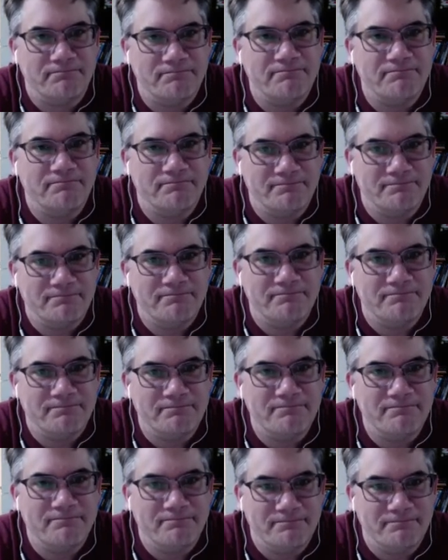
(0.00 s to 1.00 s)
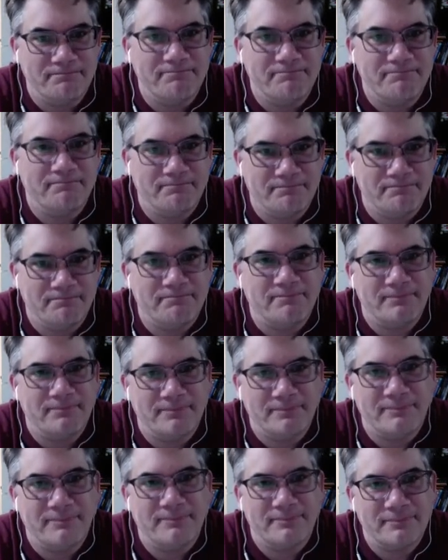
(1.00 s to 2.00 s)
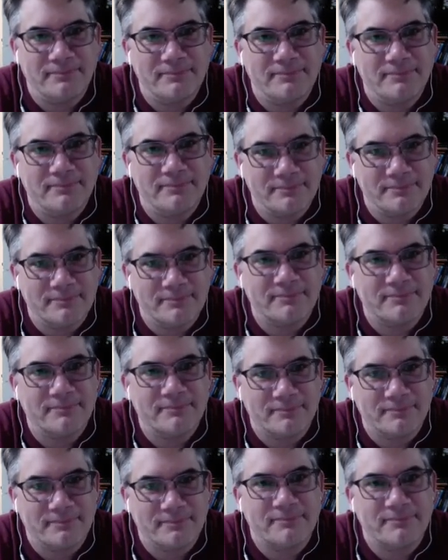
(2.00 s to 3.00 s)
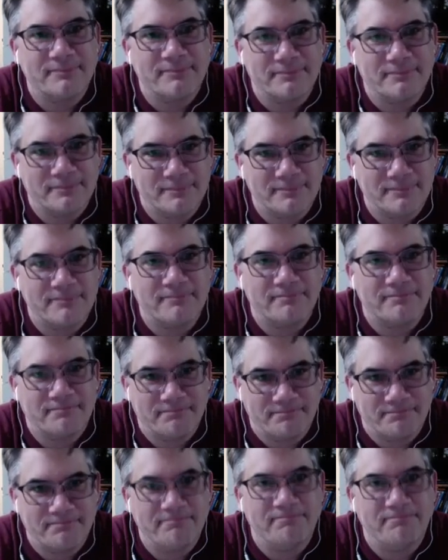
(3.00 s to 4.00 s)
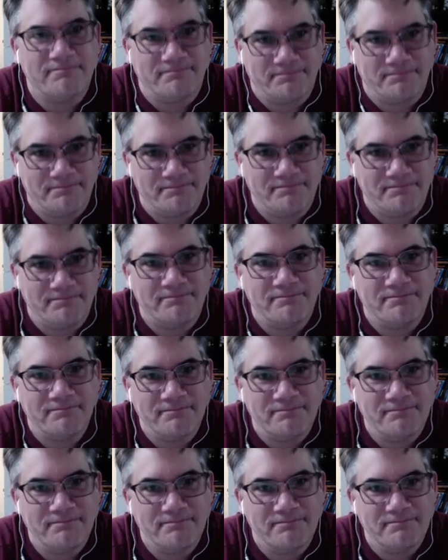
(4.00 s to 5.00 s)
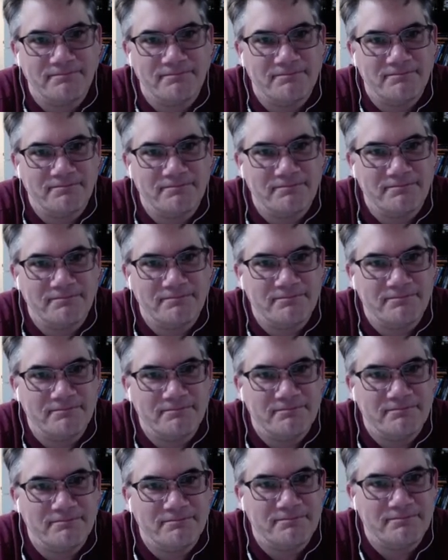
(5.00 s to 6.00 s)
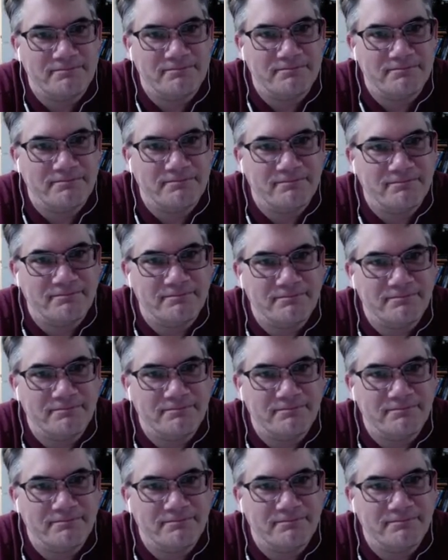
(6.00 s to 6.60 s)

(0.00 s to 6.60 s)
(not speaking)